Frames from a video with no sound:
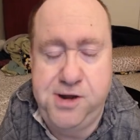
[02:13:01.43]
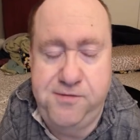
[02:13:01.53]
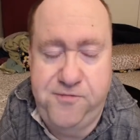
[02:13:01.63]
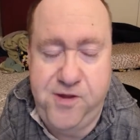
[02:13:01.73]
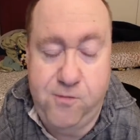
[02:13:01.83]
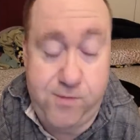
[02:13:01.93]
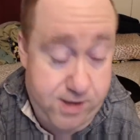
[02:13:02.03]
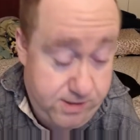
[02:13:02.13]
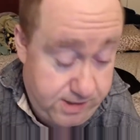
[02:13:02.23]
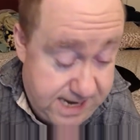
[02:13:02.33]
feel
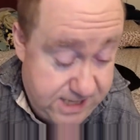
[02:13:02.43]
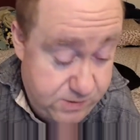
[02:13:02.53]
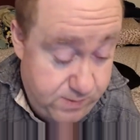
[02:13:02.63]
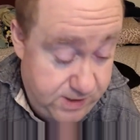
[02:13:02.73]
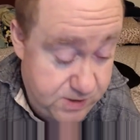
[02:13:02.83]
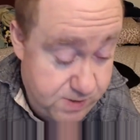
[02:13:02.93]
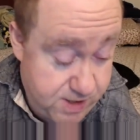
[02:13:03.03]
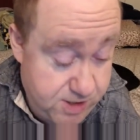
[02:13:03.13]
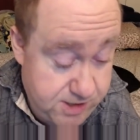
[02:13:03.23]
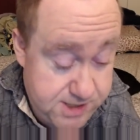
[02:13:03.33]
well last week, so I
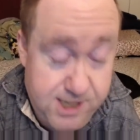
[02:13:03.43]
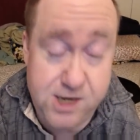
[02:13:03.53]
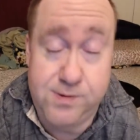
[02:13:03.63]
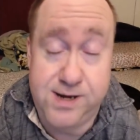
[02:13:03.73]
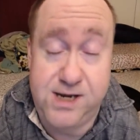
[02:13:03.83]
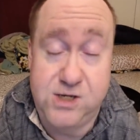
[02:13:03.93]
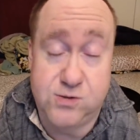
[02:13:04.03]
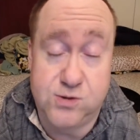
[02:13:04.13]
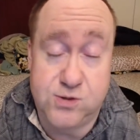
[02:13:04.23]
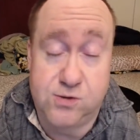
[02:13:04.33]
couldn't tell you my Easter
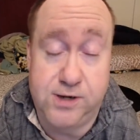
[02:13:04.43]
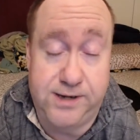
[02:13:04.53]
story.